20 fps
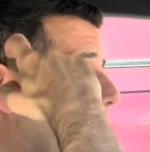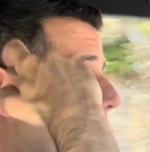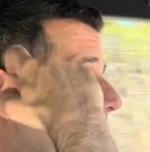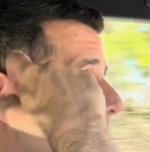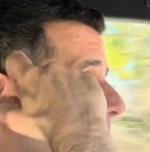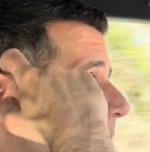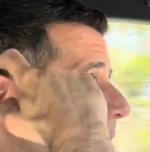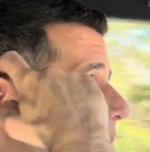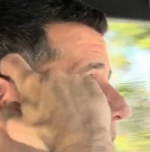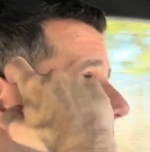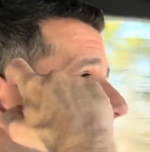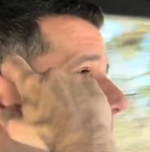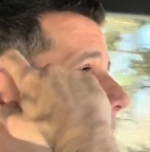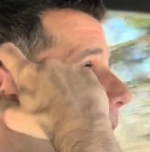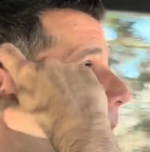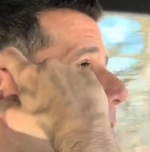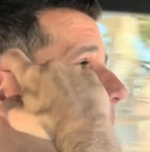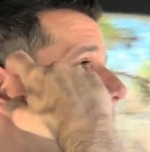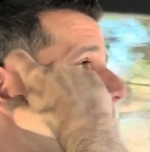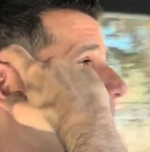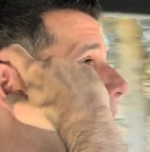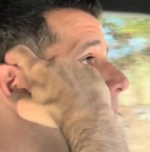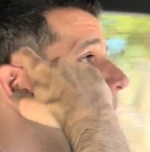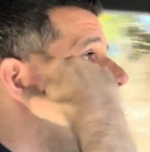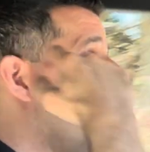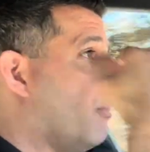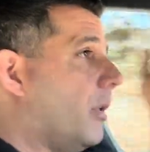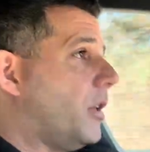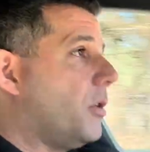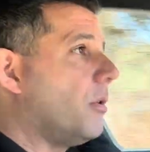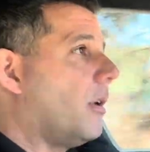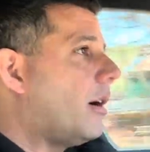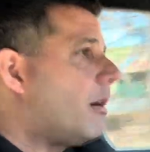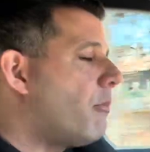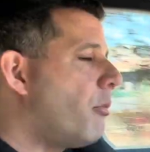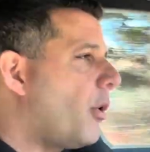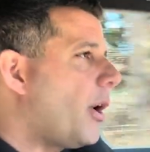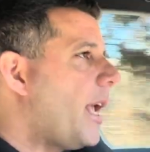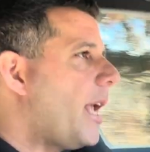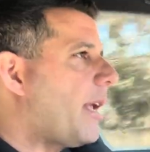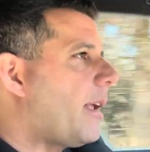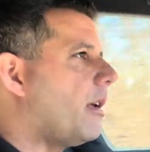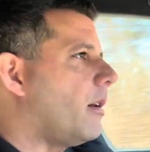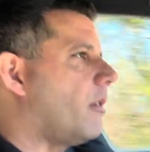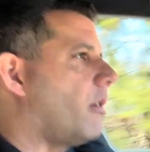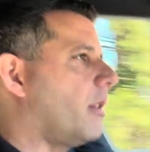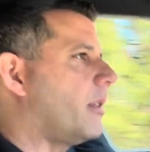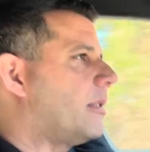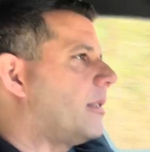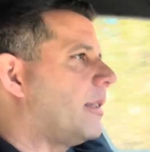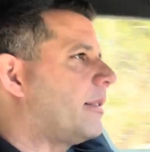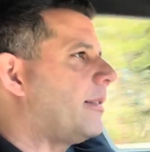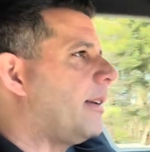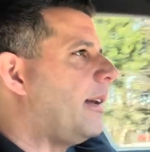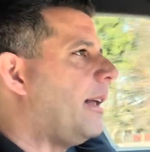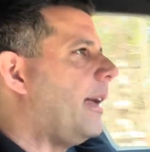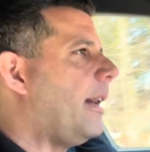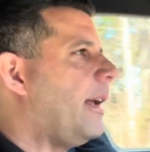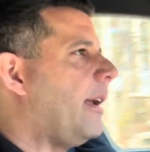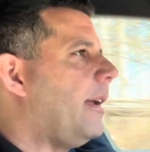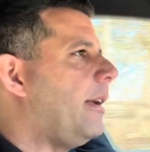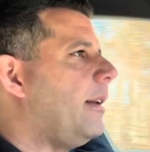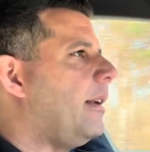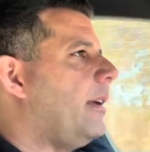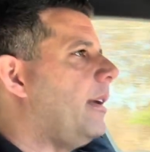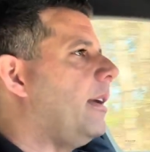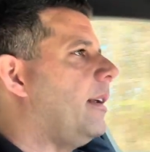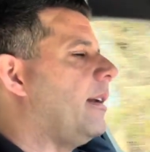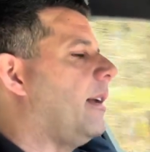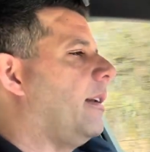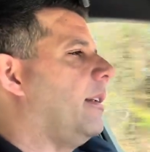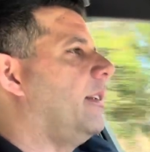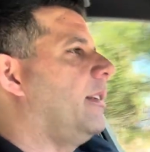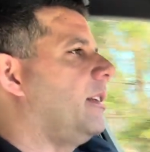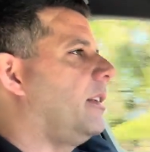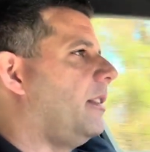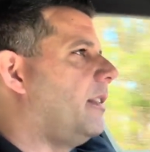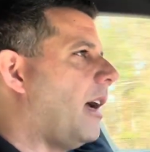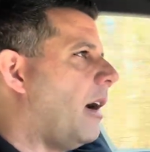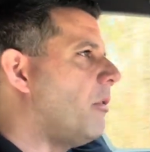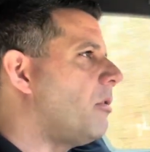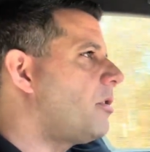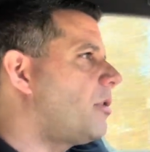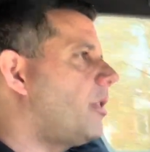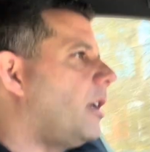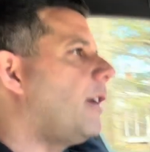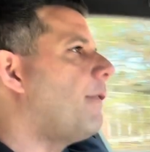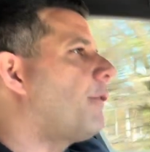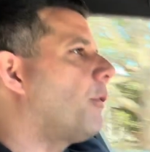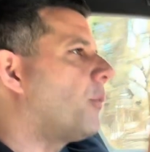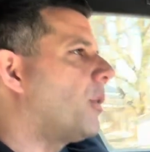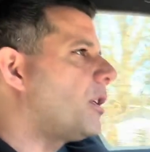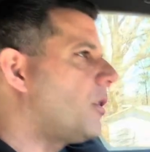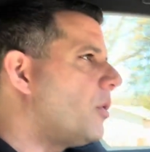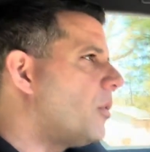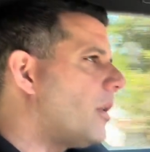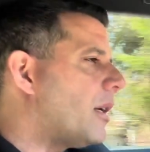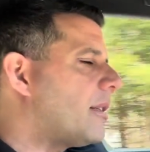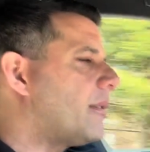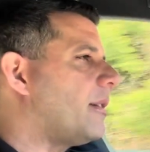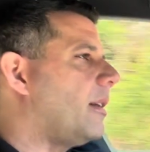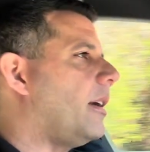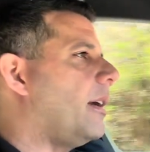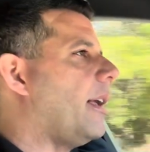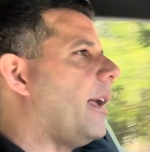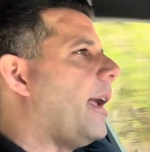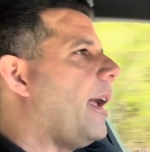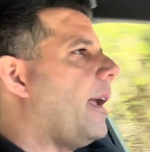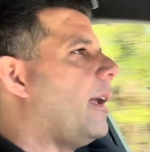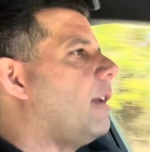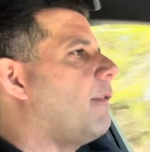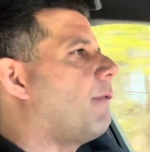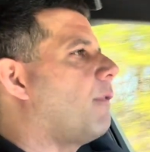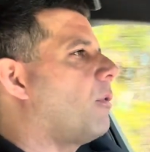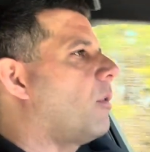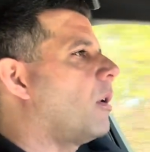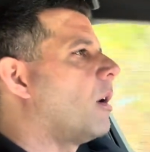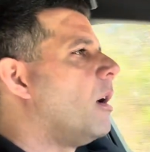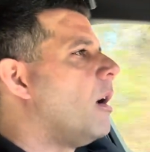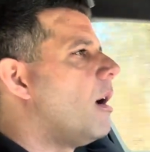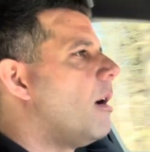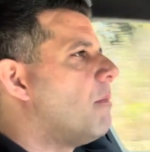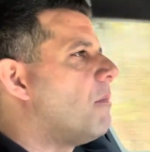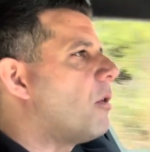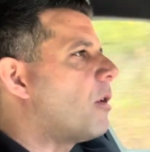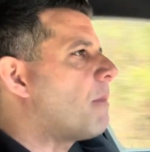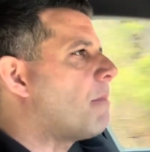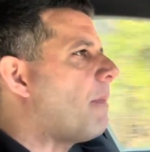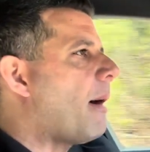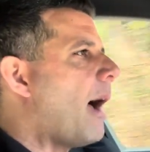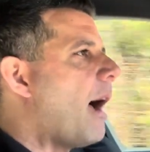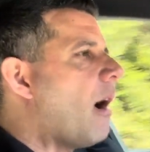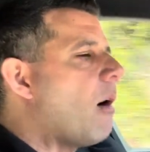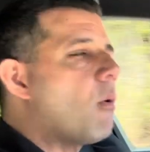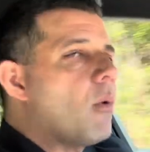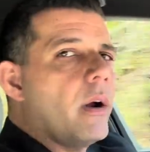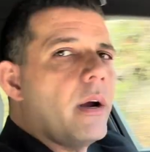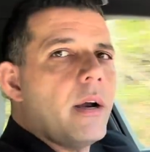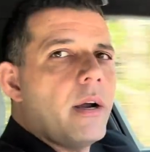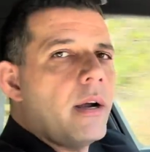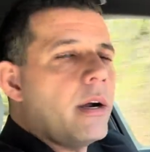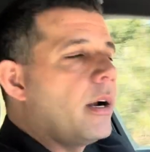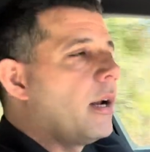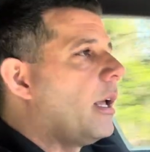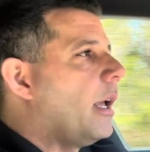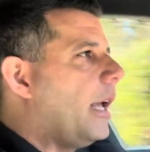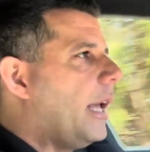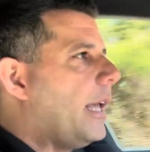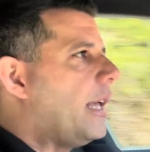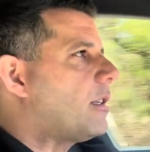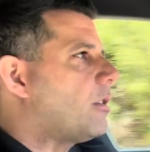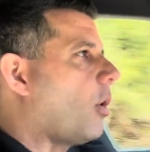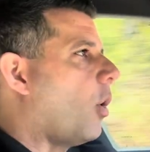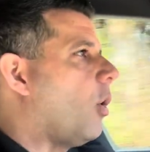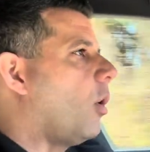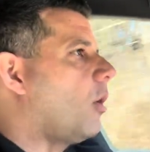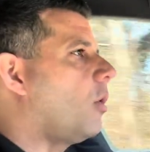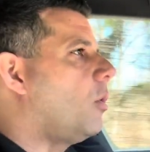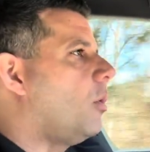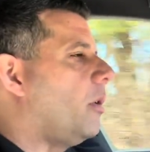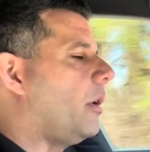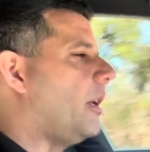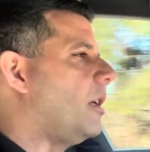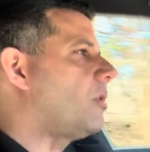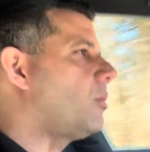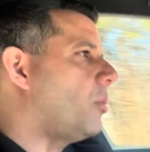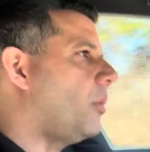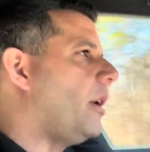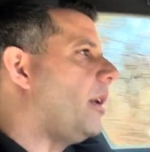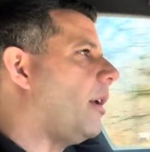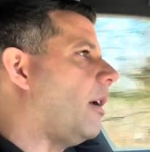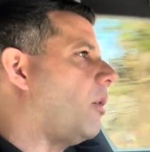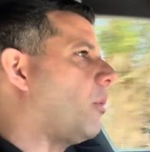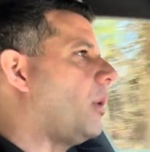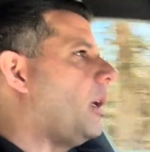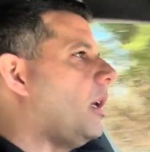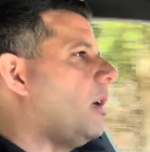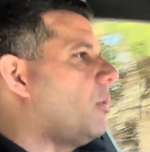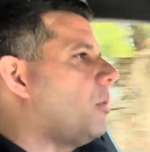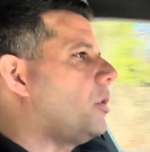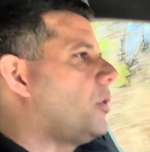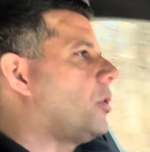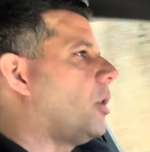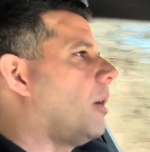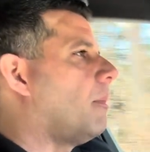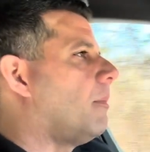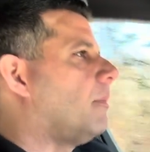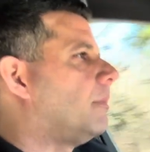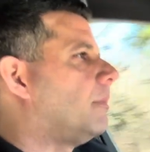Downshift when you are braking or decelerating, and downshift when you accelerate for more power. It's all good. It's doing a really good job.